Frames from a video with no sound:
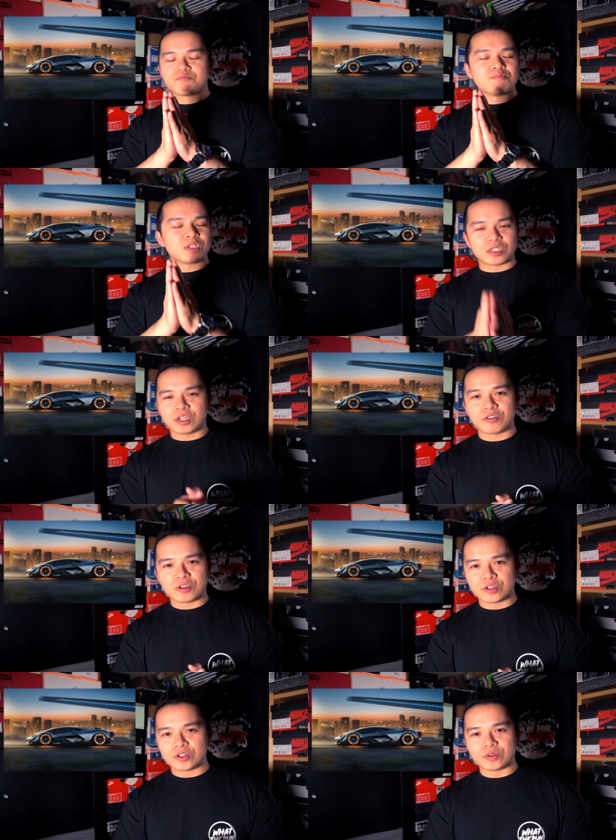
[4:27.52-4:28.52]

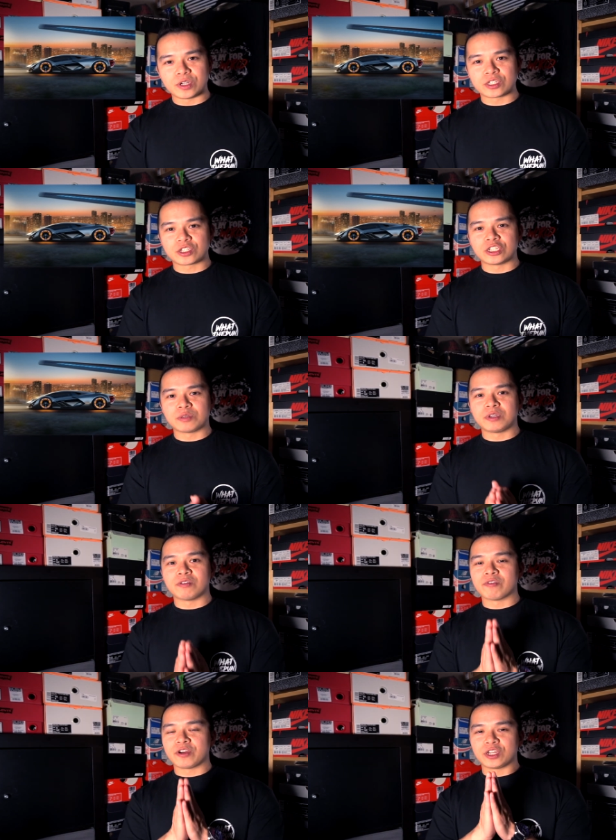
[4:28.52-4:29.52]
material, it's going to be
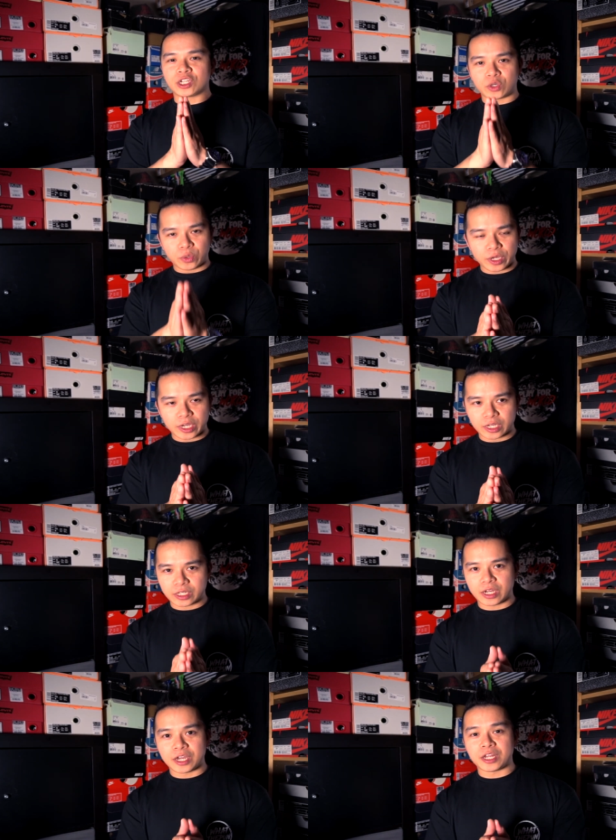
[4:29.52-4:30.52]
very
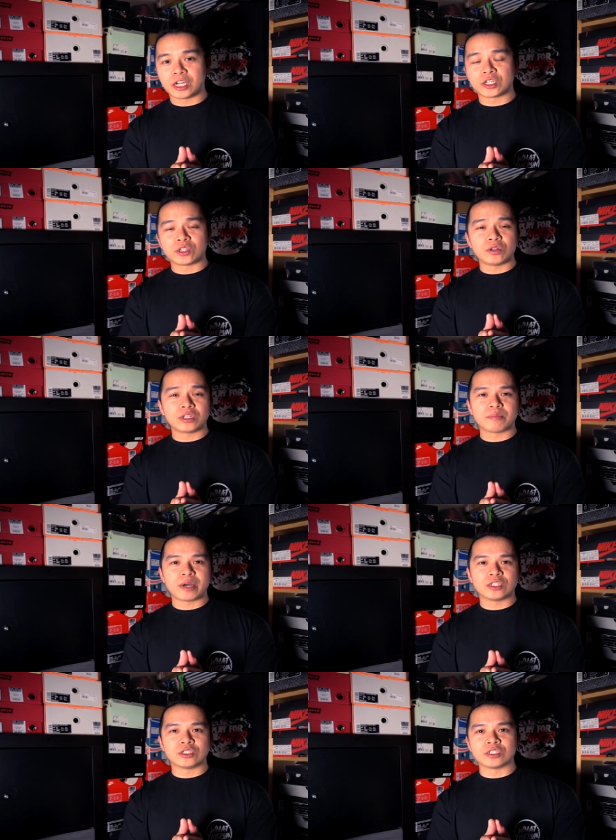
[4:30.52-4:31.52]
quick, and I can only
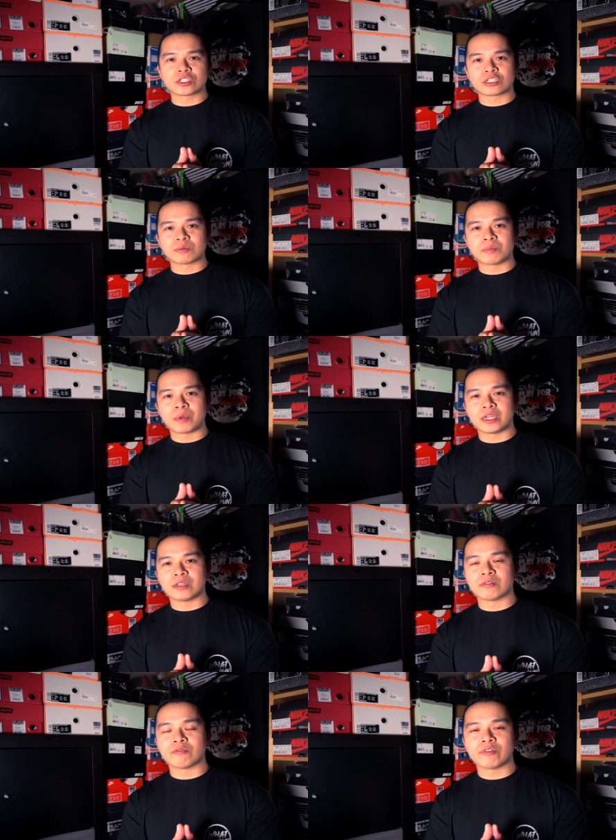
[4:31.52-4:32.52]
imagine it's going to be made
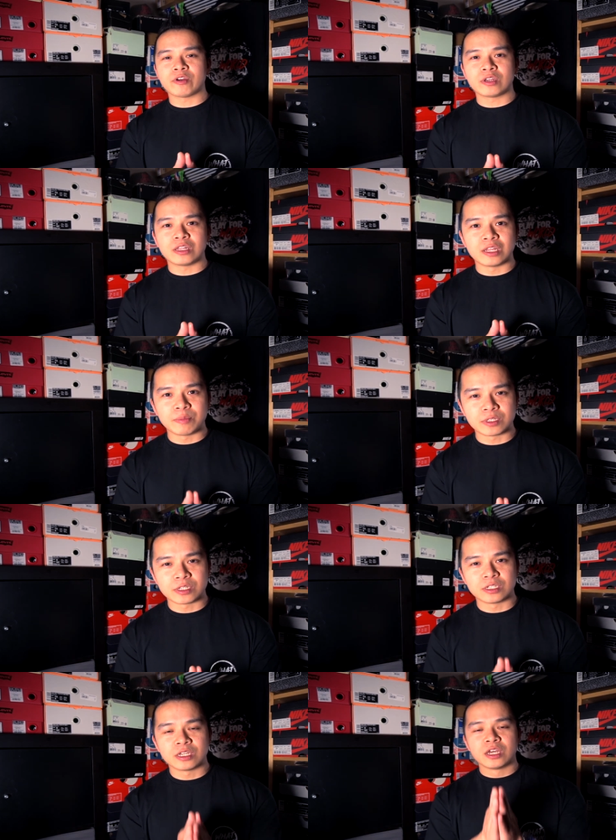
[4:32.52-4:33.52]
in a very
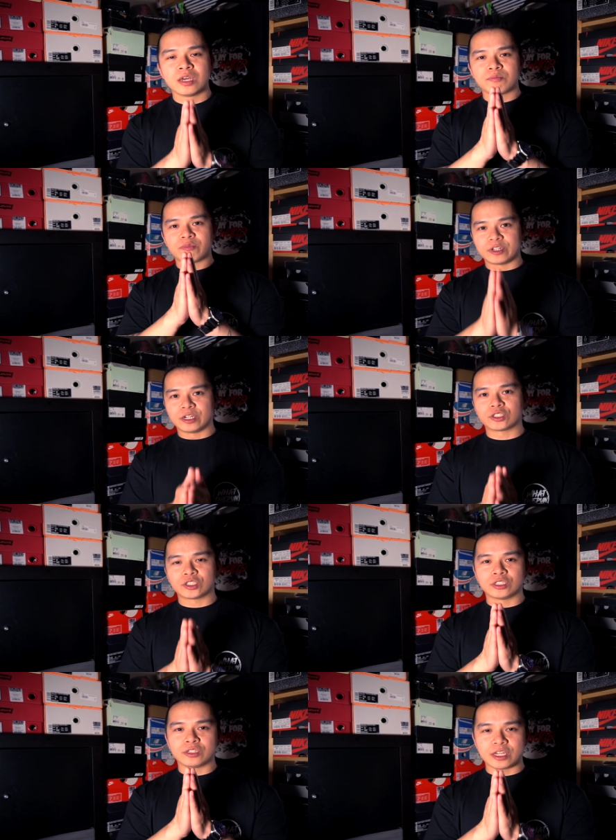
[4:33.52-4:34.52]
limited
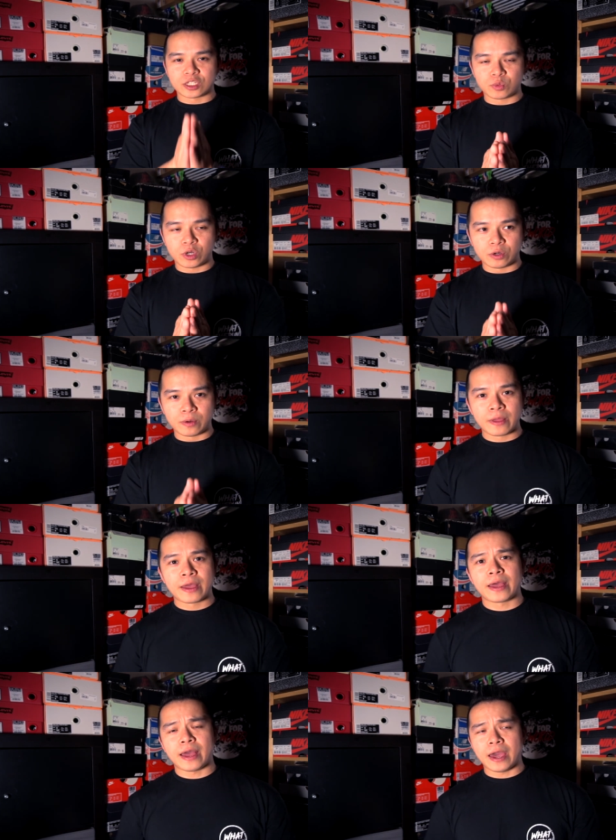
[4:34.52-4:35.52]
production as well.
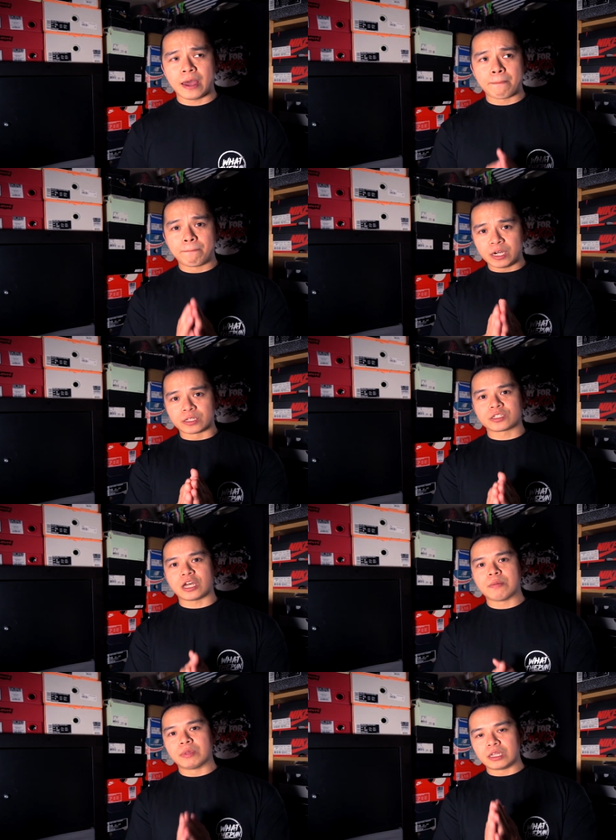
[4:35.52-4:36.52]
Uh, but
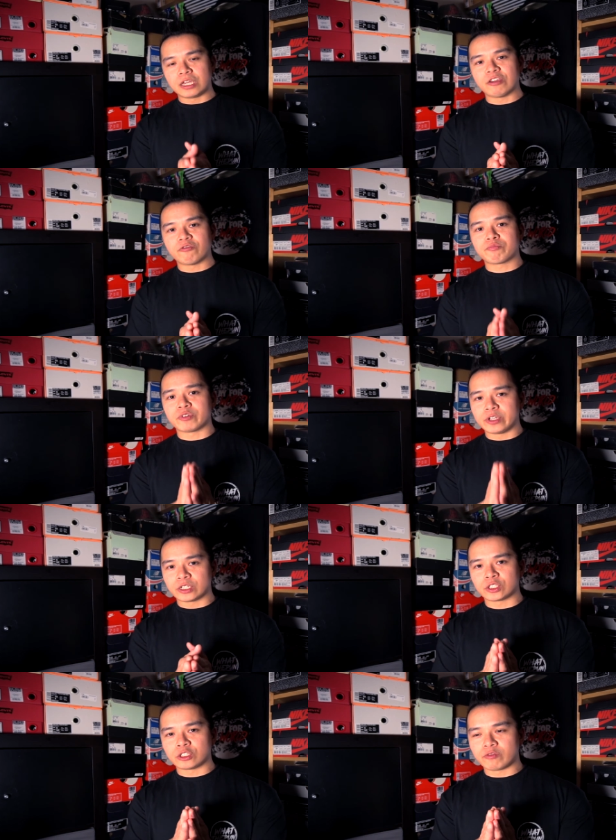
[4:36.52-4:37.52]
I believe
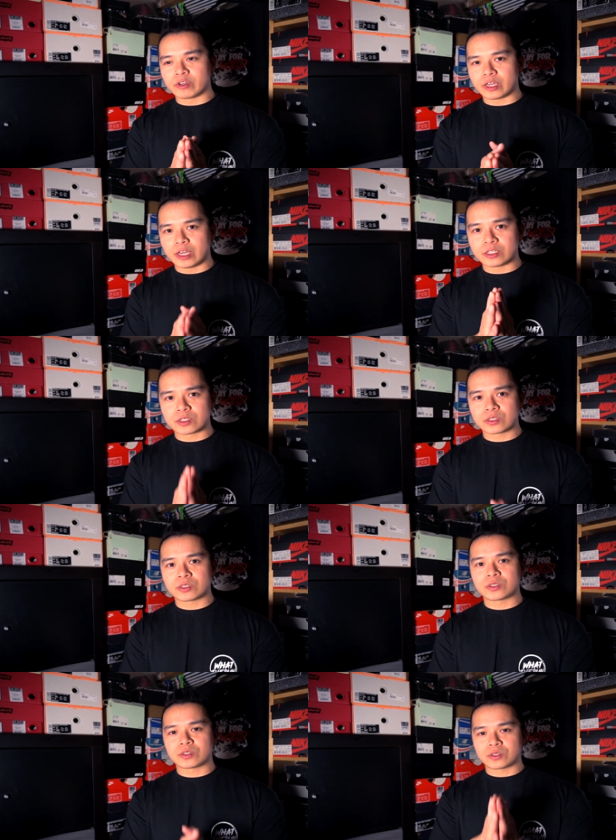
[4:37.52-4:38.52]
production of it is
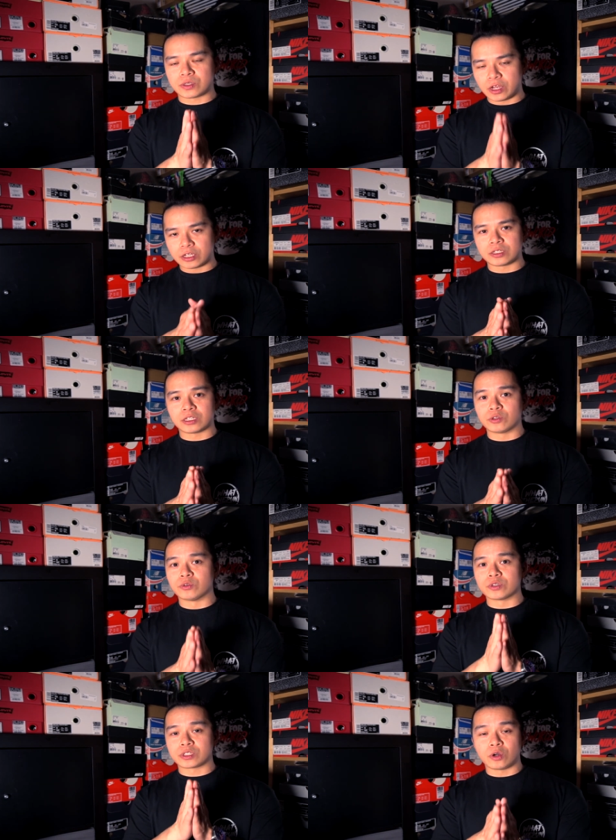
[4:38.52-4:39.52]
starting
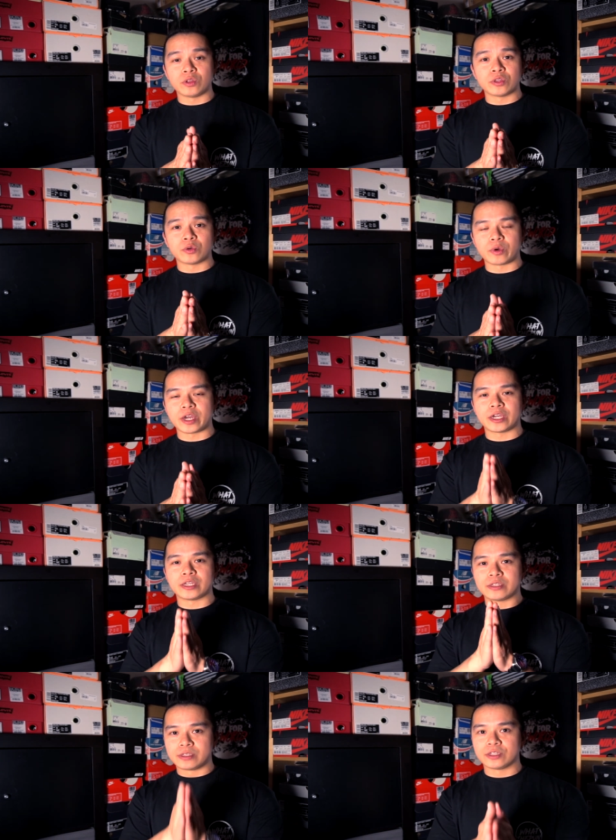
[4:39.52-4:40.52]
or it's on the way
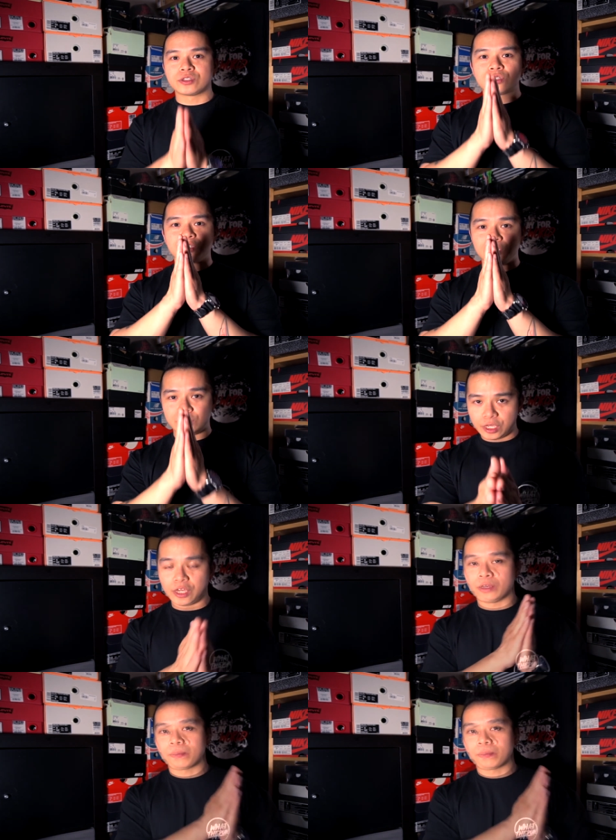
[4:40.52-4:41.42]
this year.